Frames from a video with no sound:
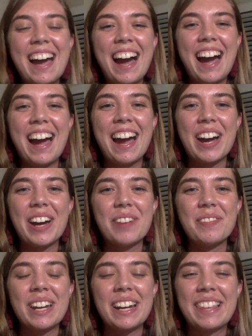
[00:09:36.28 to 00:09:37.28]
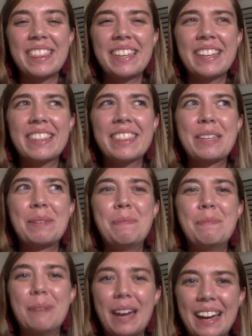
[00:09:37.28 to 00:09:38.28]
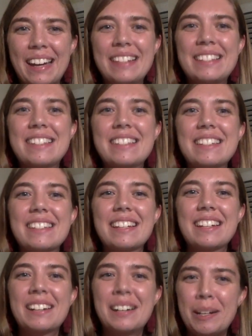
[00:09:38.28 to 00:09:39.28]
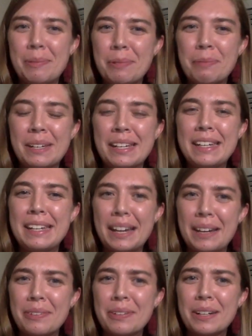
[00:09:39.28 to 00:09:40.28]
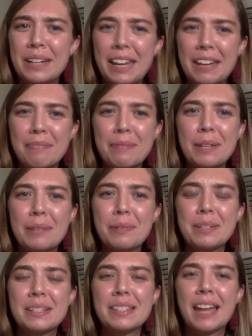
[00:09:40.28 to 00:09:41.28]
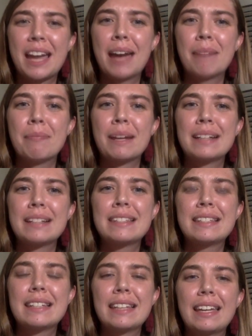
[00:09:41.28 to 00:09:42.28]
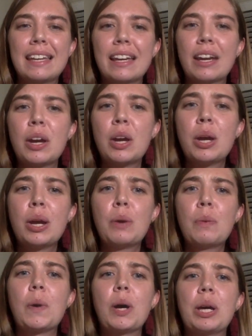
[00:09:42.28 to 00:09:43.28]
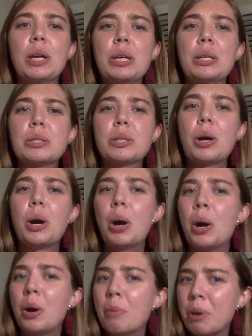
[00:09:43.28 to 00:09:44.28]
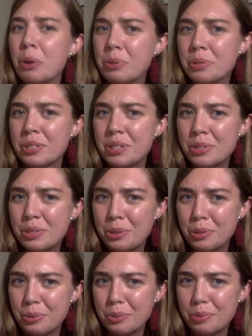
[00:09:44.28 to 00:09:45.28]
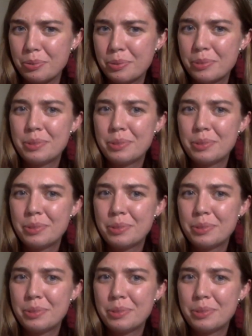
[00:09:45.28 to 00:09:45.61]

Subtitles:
and I think the best compliment he ever gave me was that my singing was almost in tune.